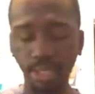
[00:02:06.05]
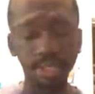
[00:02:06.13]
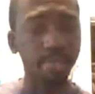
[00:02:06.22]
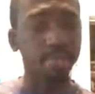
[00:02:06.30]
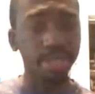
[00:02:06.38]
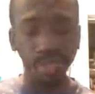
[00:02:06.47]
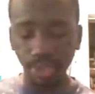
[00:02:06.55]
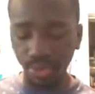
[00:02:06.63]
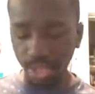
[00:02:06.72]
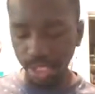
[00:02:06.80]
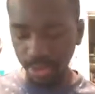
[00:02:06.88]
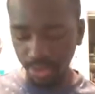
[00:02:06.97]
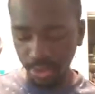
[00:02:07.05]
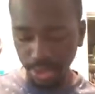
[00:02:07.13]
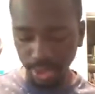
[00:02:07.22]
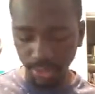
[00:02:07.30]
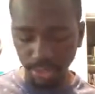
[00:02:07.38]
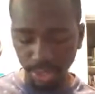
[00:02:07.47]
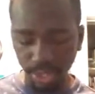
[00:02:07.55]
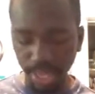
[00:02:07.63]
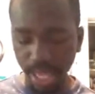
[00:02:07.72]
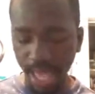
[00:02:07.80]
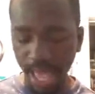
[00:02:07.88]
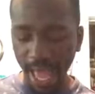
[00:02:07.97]
And some potential answers could
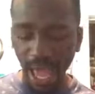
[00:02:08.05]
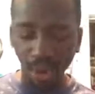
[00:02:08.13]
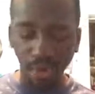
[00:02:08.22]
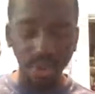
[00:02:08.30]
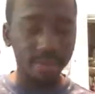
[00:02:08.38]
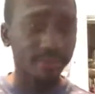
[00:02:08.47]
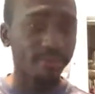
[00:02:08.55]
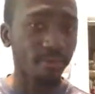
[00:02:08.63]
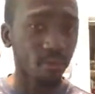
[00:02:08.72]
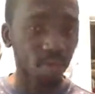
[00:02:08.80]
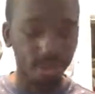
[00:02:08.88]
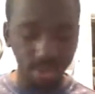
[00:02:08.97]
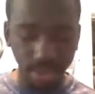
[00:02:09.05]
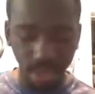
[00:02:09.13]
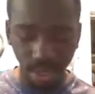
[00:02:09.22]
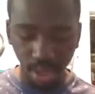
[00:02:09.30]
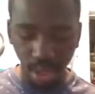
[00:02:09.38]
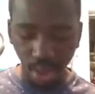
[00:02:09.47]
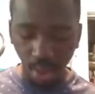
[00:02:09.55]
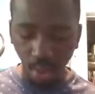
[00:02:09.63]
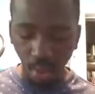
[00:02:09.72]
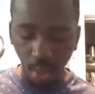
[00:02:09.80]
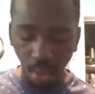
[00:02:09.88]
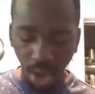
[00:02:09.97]
be, how are they formed?
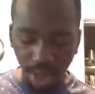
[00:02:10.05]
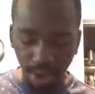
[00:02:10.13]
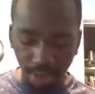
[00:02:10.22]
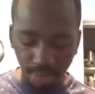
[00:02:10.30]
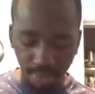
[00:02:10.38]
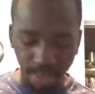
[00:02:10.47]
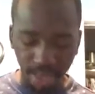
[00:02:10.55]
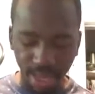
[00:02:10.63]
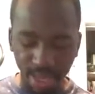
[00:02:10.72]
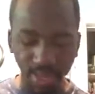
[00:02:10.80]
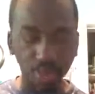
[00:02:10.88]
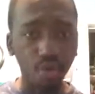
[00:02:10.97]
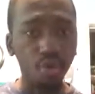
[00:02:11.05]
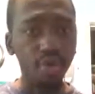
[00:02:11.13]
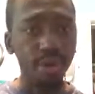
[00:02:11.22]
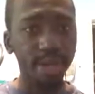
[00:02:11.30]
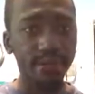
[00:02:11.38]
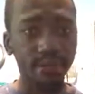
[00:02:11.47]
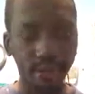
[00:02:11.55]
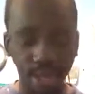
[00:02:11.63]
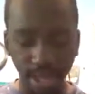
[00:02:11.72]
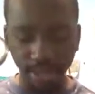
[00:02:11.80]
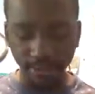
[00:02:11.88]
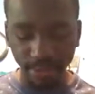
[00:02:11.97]
Why are they bad? Or if you
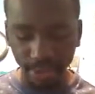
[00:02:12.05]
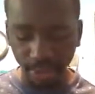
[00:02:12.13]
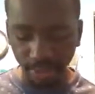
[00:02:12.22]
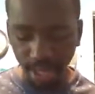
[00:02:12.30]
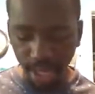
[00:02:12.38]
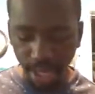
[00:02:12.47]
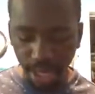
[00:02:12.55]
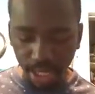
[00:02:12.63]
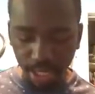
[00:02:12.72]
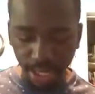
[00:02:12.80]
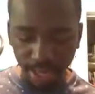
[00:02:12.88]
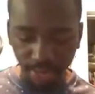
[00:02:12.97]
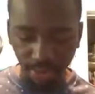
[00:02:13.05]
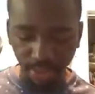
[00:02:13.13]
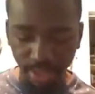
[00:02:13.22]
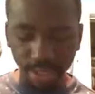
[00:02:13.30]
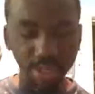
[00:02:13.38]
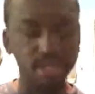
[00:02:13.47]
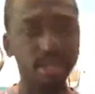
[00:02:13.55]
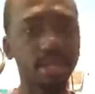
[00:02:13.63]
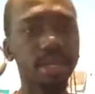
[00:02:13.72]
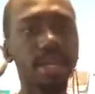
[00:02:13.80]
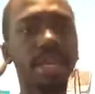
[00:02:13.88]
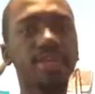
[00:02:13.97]
have some later
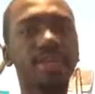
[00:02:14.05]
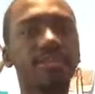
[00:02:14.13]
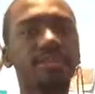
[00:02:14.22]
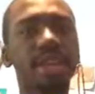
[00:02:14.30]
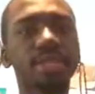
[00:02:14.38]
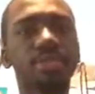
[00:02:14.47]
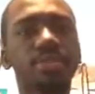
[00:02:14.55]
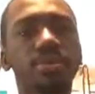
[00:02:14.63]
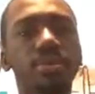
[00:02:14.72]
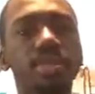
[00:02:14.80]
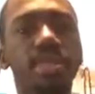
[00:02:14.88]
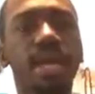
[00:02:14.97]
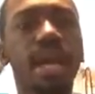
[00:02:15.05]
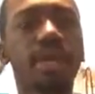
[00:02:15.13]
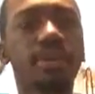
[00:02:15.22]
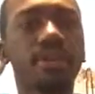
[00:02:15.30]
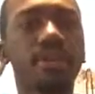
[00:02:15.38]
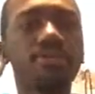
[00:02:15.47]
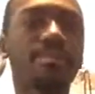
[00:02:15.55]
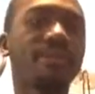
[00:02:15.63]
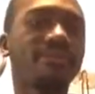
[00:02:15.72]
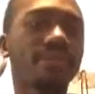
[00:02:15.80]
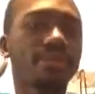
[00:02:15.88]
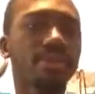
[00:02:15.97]
advanced students in a higher grade, maybe
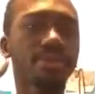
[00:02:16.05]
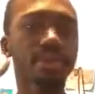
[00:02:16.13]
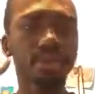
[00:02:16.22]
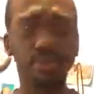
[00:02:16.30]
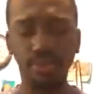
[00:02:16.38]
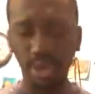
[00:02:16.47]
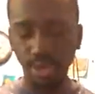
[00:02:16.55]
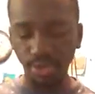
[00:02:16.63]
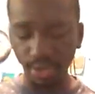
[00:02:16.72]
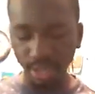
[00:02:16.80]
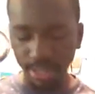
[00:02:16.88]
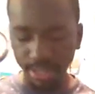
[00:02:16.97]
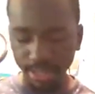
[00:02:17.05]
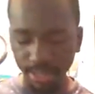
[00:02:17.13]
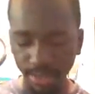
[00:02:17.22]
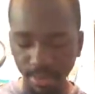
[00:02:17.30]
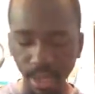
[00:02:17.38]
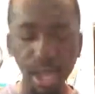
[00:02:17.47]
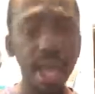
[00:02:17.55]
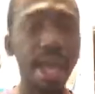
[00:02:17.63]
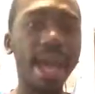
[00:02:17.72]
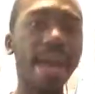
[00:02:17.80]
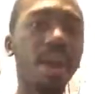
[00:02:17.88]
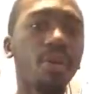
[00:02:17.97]
5th or 6th grade, you can ask them,
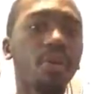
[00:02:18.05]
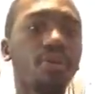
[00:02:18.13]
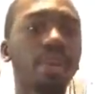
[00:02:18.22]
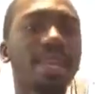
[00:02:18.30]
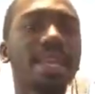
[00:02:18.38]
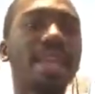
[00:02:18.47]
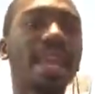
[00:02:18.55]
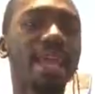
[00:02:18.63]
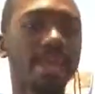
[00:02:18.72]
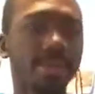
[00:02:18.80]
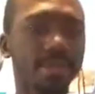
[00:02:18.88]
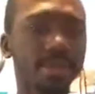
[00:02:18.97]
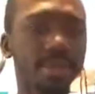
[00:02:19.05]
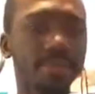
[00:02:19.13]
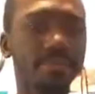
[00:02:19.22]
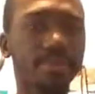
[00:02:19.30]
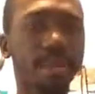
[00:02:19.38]
how are they named?